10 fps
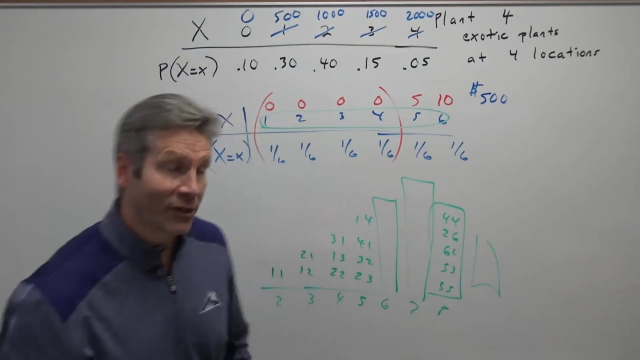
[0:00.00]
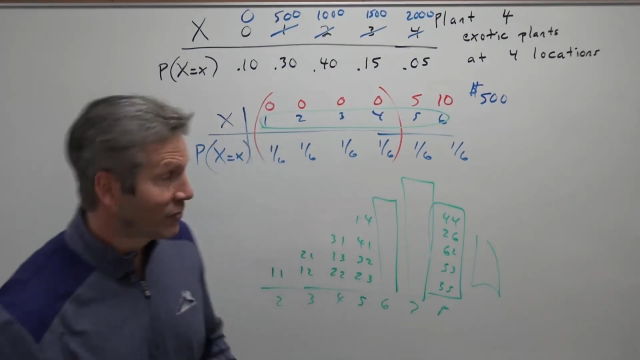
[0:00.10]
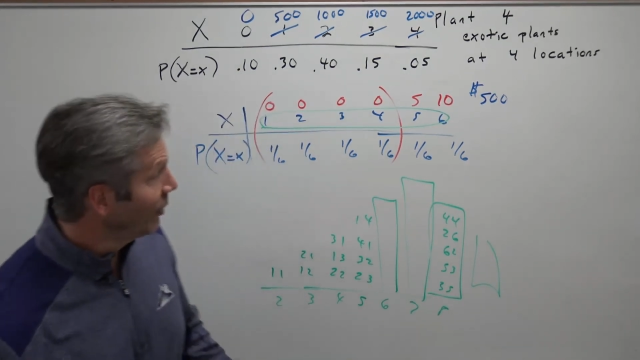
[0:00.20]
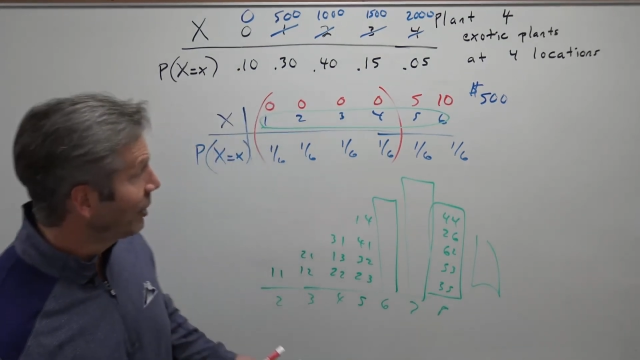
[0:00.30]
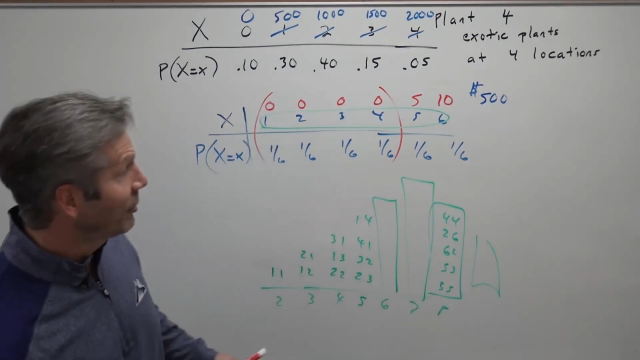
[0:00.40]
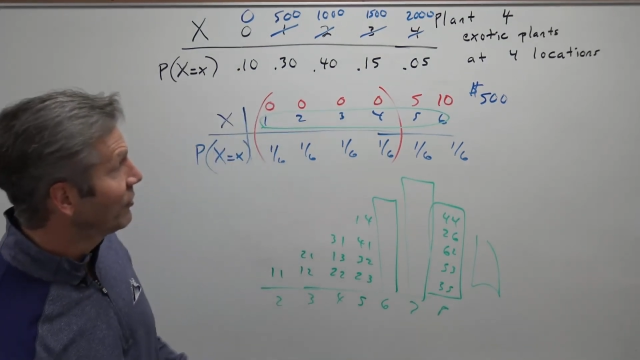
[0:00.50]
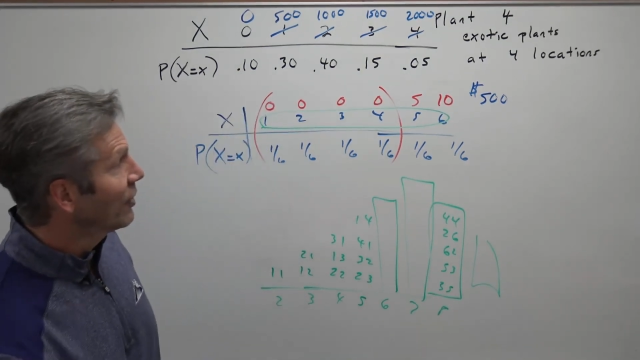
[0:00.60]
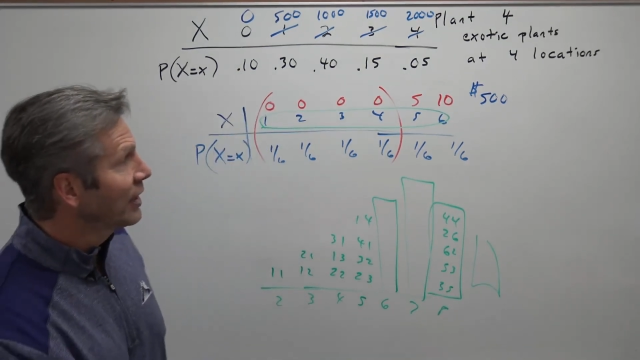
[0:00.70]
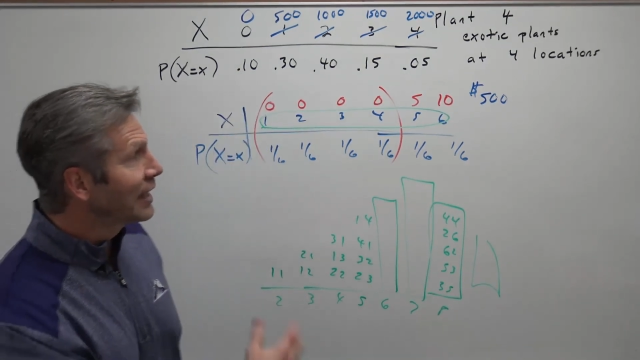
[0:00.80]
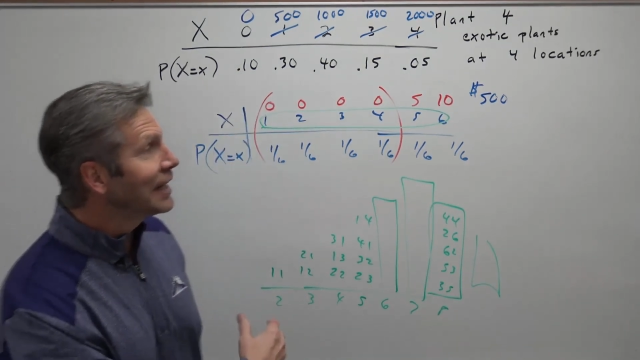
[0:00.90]
So anyways, you're
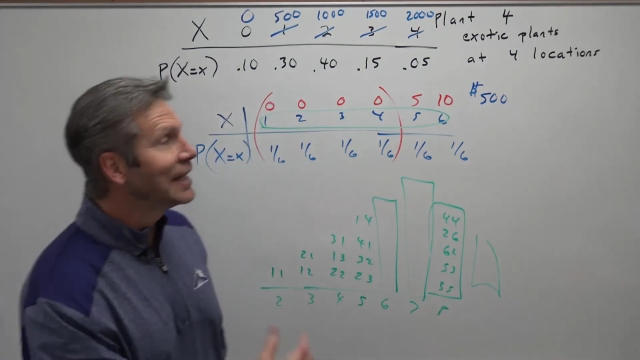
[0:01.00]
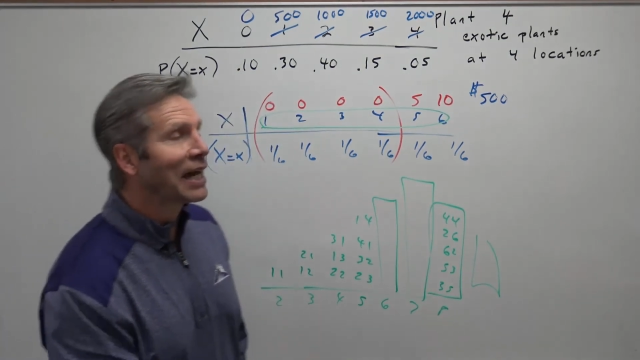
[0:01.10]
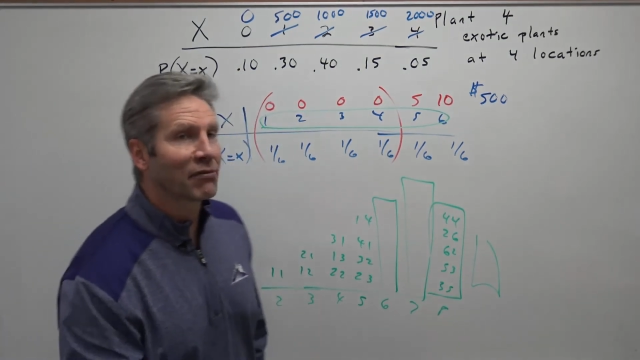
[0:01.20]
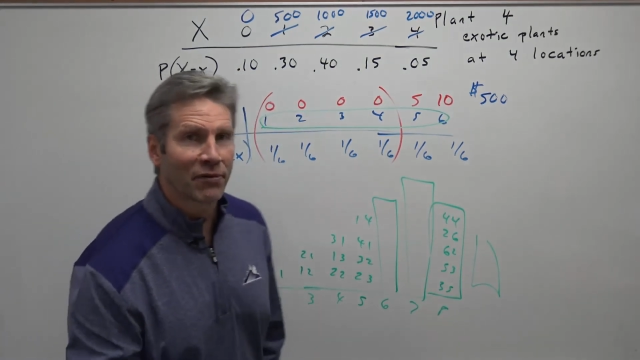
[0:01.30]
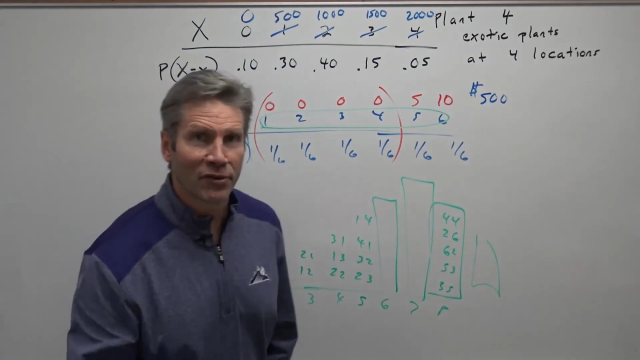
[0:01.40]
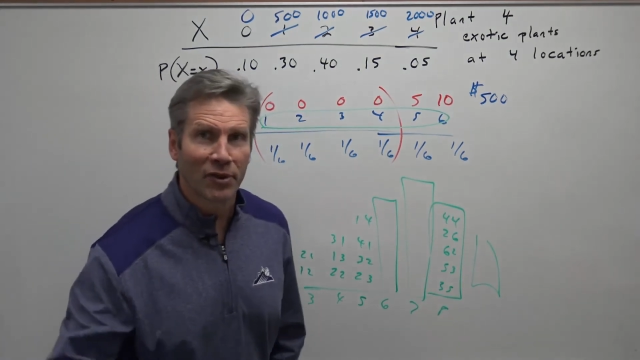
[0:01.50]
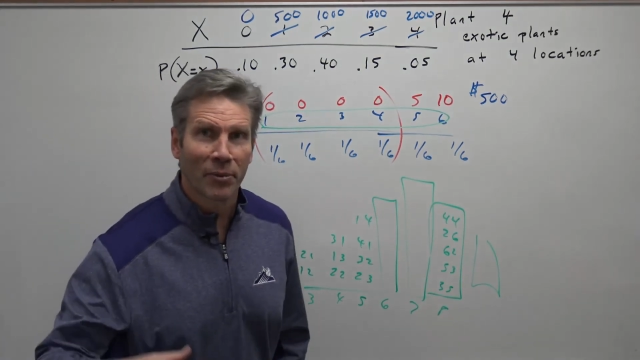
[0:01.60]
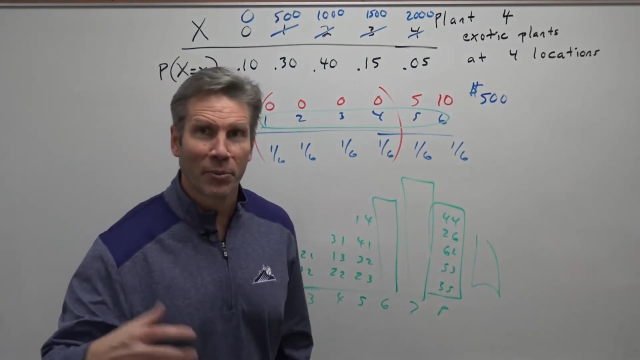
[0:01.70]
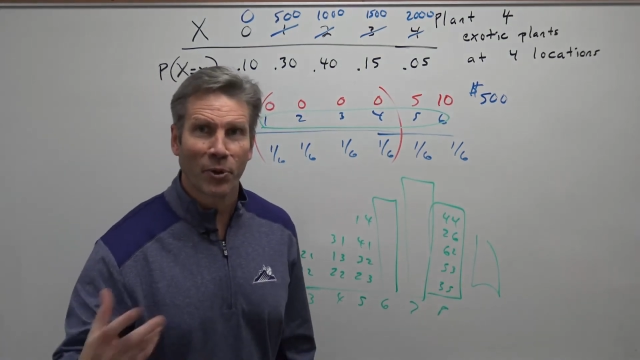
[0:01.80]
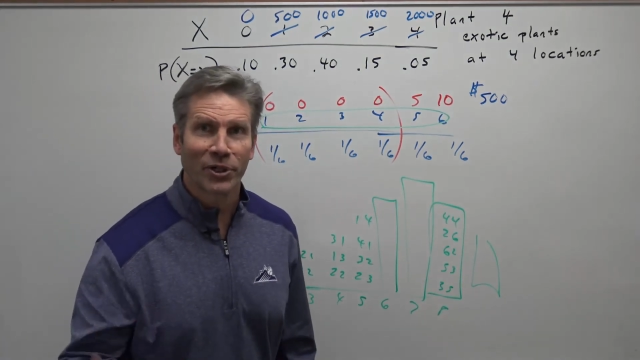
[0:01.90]
going to need that for some
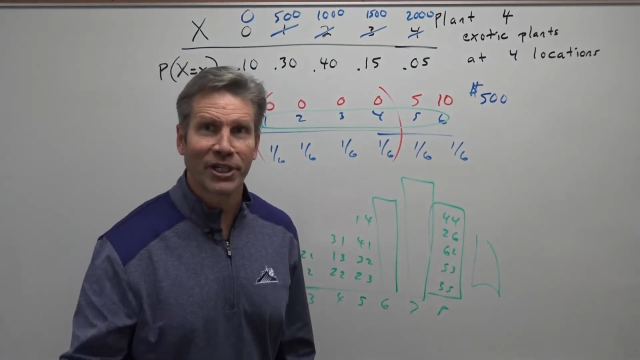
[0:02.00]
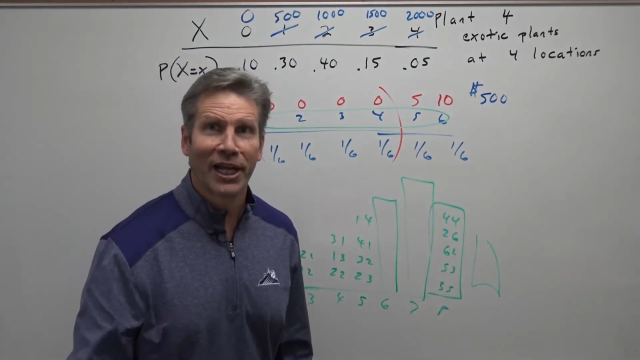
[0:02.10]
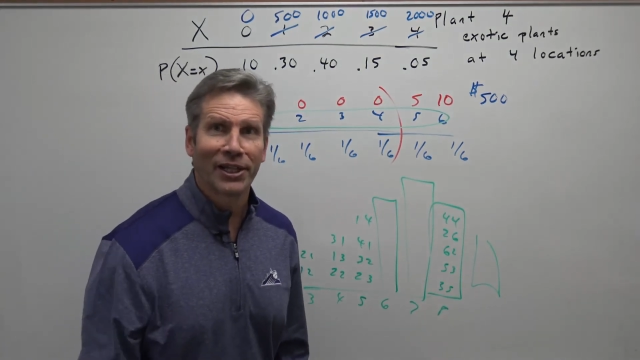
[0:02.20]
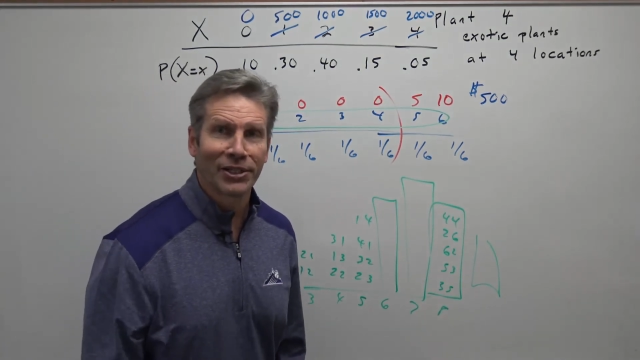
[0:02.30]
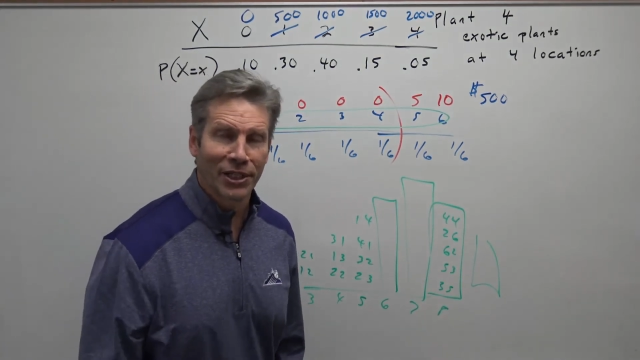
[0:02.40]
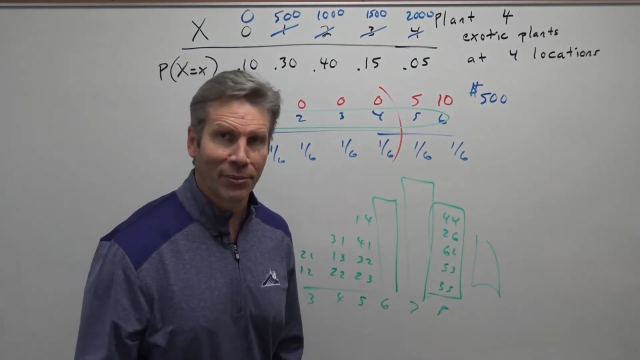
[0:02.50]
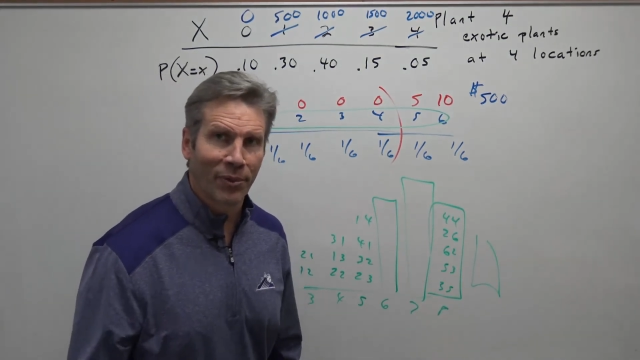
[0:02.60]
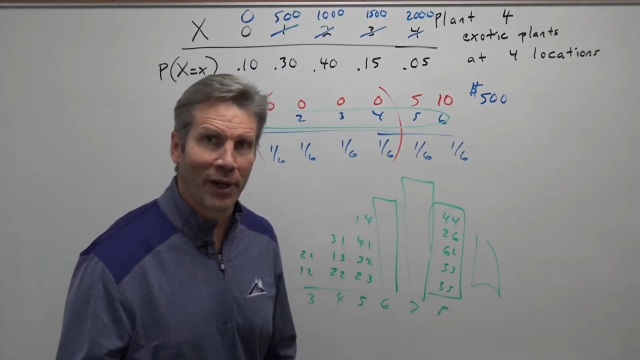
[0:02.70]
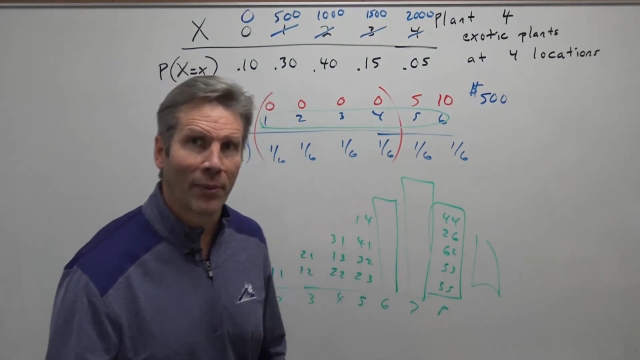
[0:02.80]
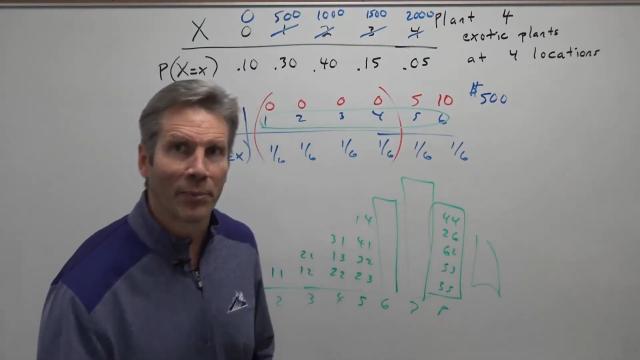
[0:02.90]
of the more challenging
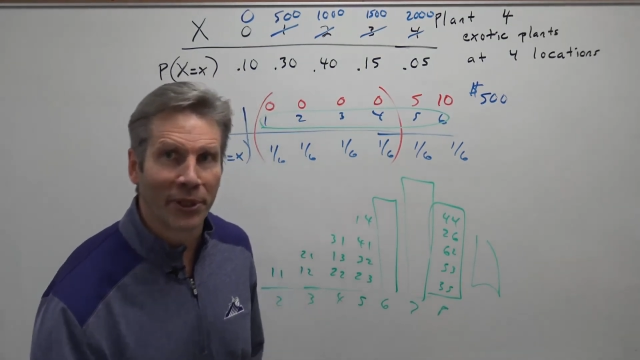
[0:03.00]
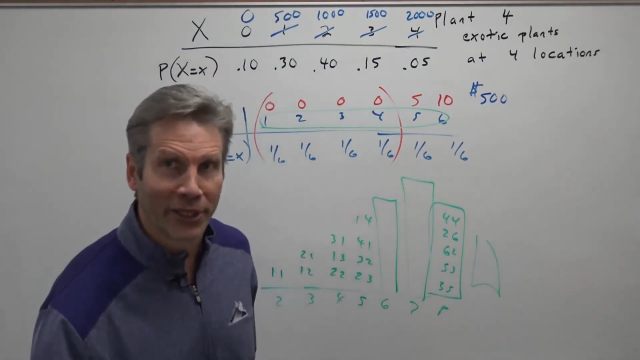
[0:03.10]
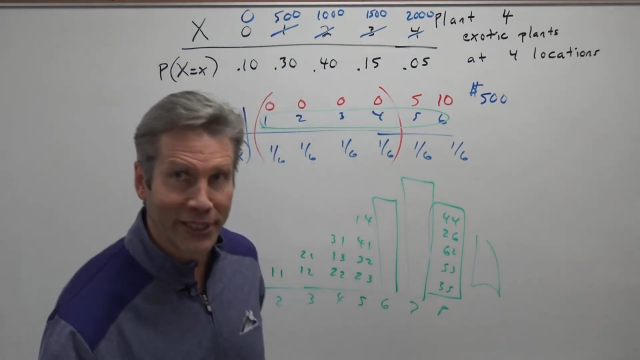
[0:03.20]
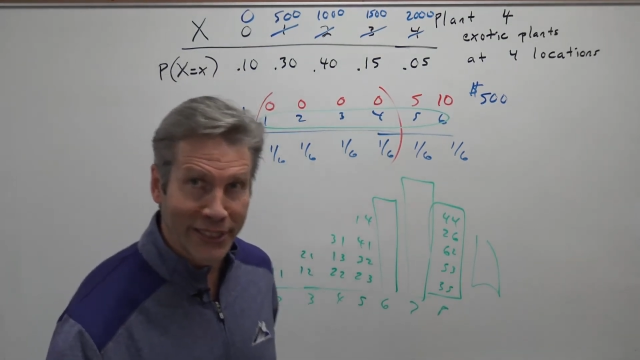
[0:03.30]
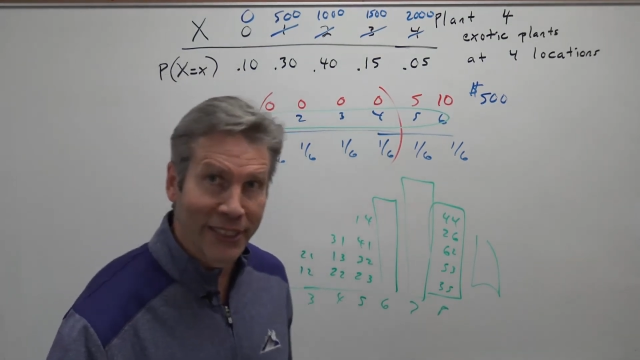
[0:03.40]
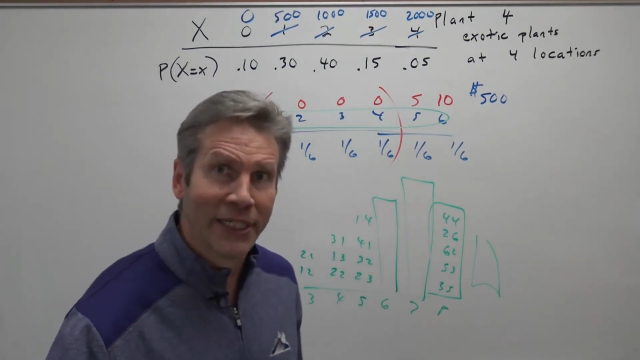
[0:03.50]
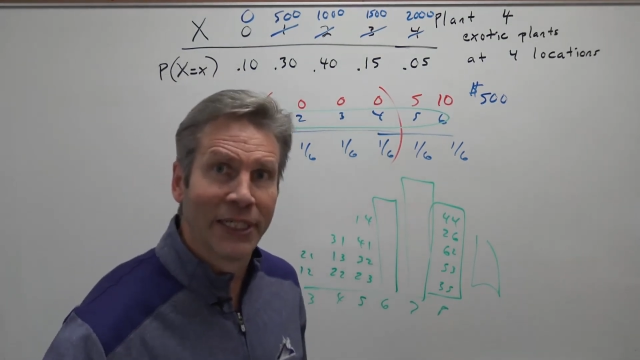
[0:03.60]
probability